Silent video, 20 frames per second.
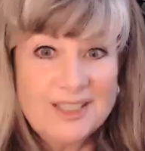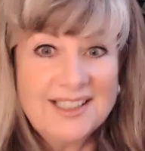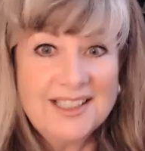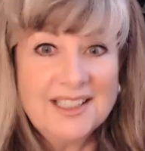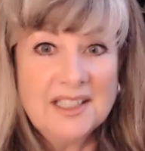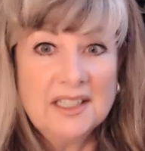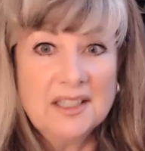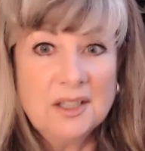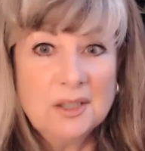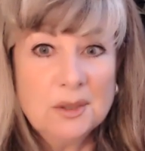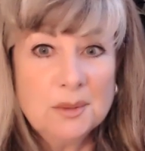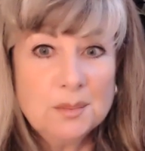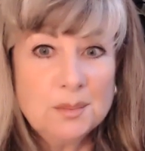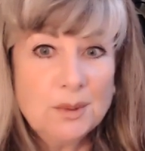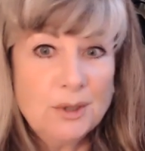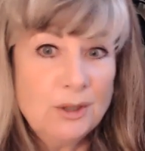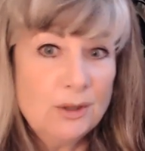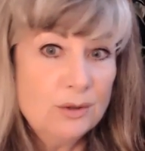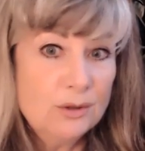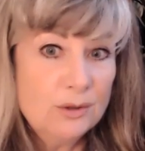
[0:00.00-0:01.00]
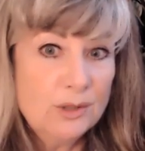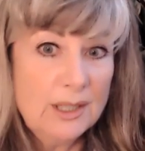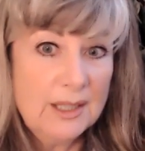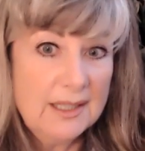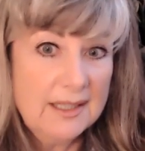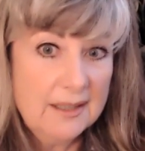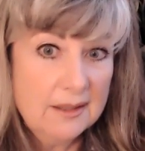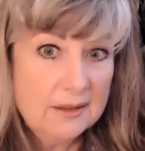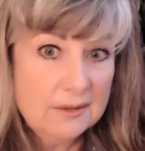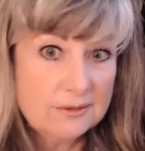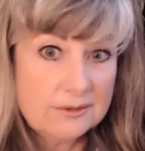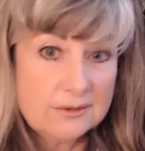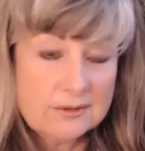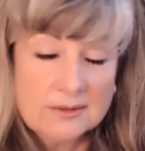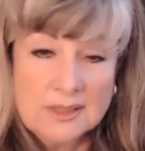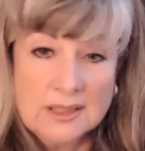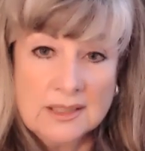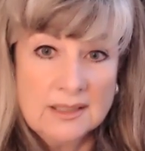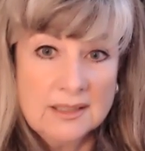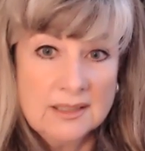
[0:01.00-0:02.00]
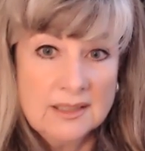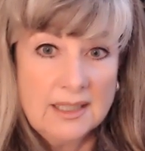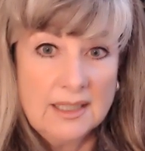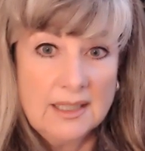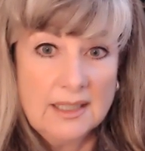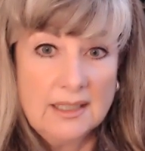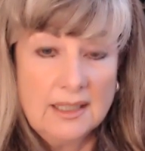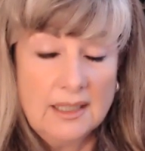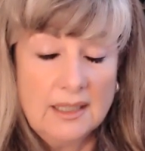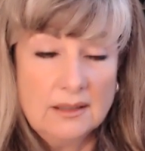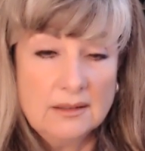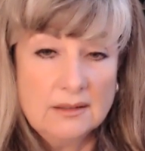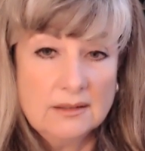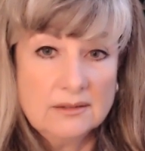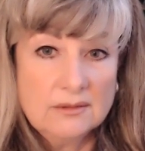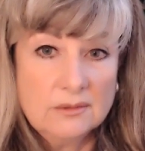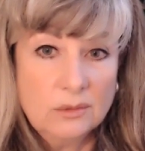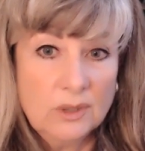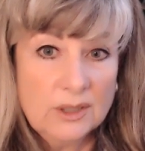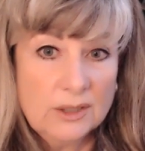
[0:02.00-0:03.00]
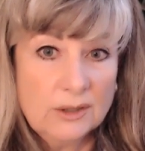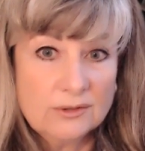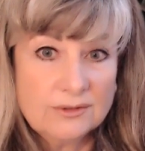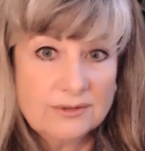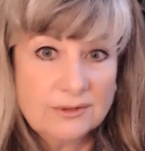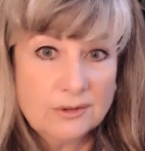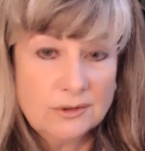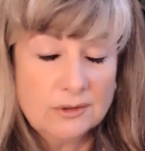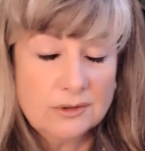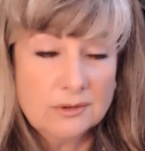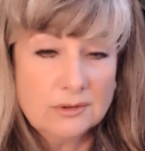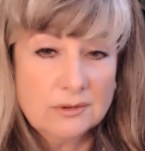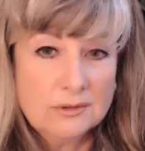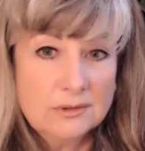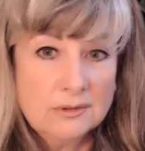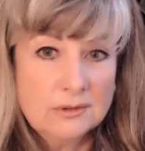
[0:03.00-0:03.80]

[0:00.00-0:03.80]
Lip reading: I hope you have had a wonderful